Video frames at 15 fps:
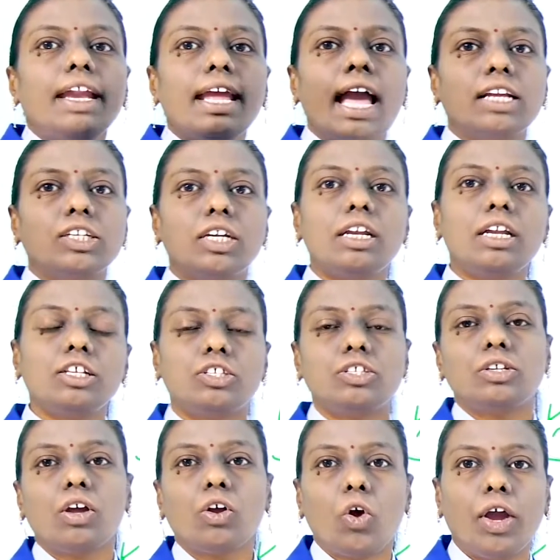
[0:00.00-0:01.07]
reaction is
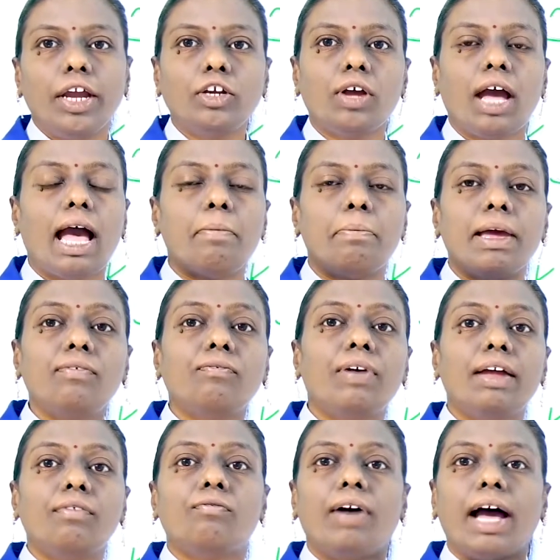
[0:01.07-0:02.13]
going to happen
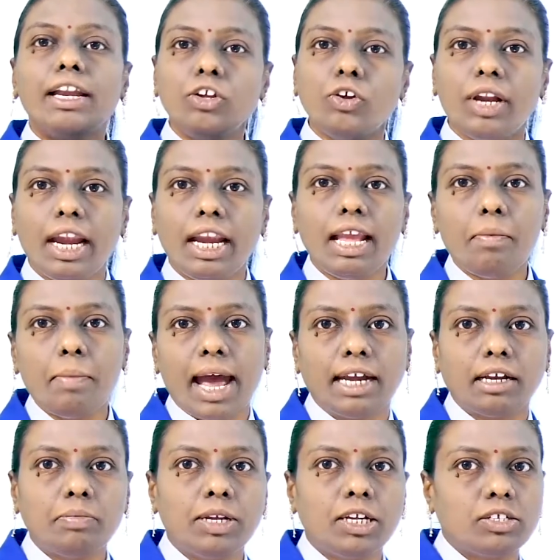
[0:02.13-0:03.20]
when one uranium
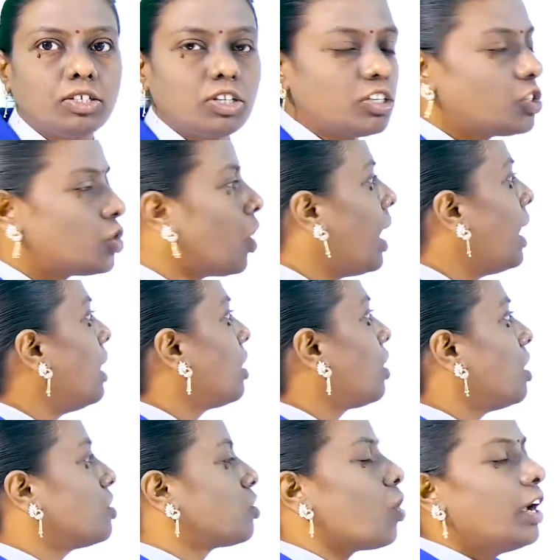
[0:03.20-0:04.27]
atom is destroyed. It
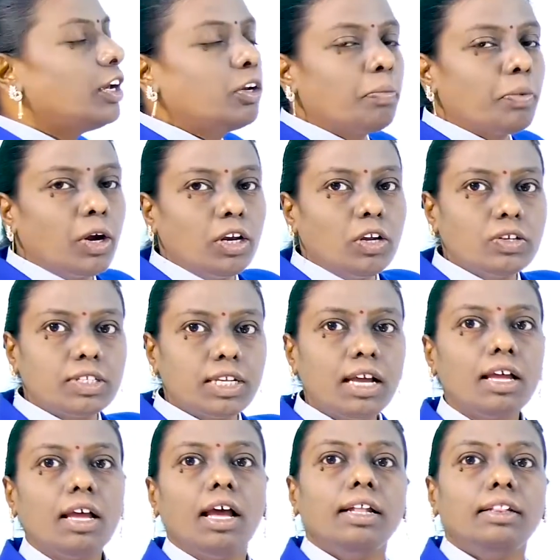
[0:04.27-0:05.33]
is going to produce
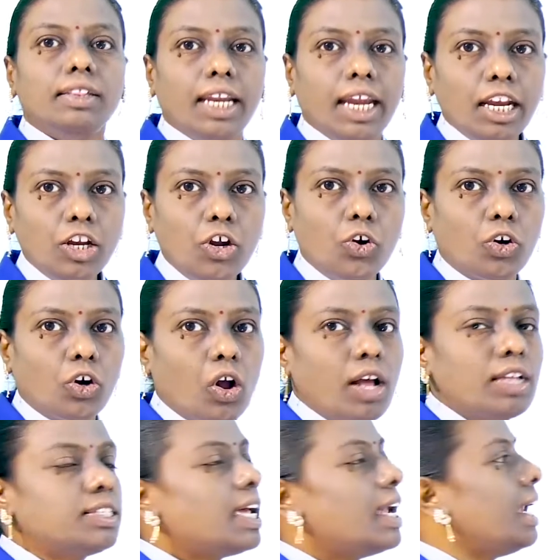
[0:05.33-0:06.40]
3
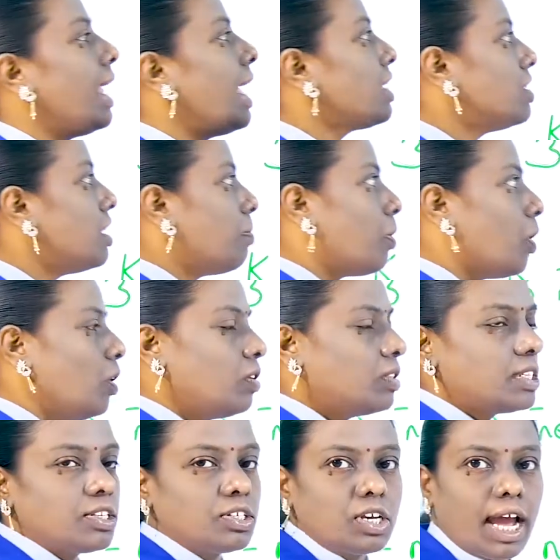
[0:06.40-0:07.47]
neutrons and next it
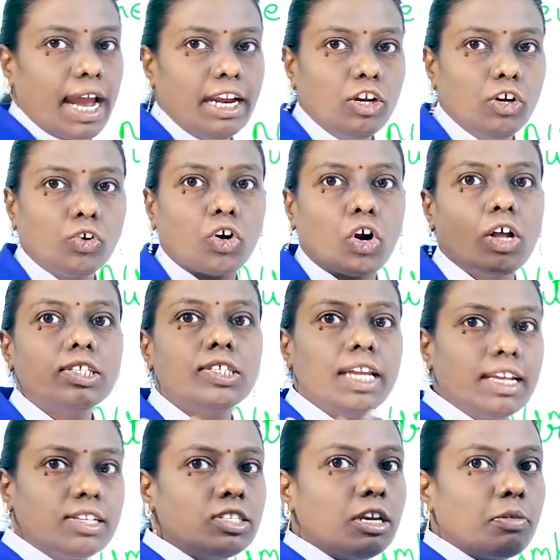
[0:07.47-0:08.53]
produces 9 neutrons,
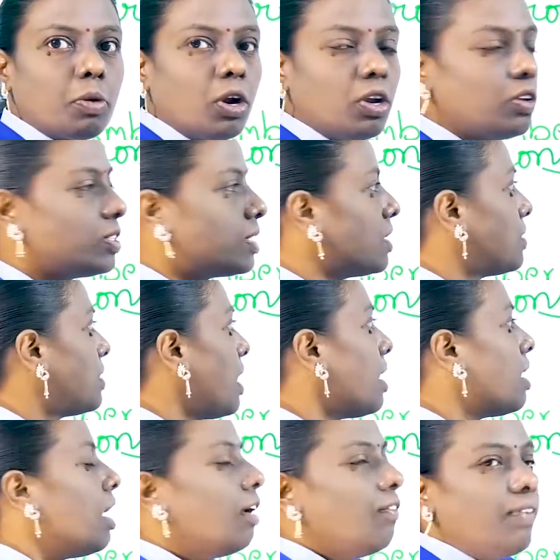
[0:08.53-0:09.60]
next it produces
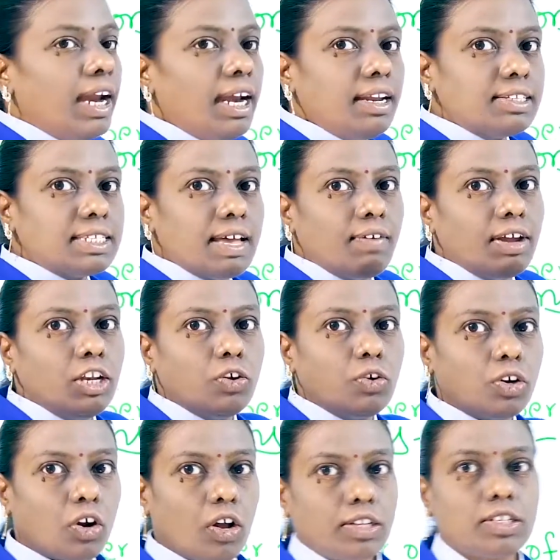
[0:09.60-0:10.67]
27
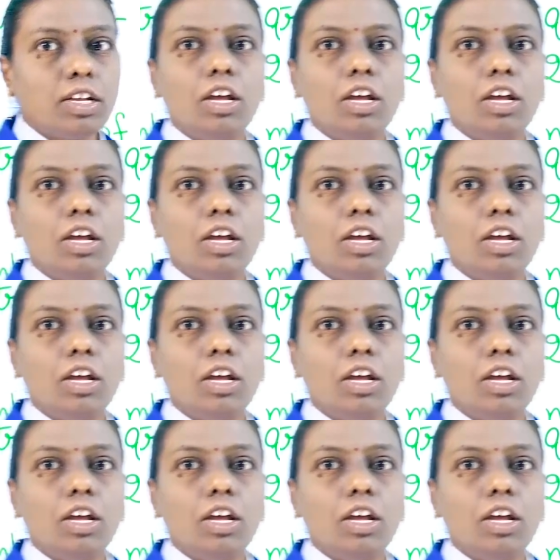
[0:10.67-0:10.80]
neutrons.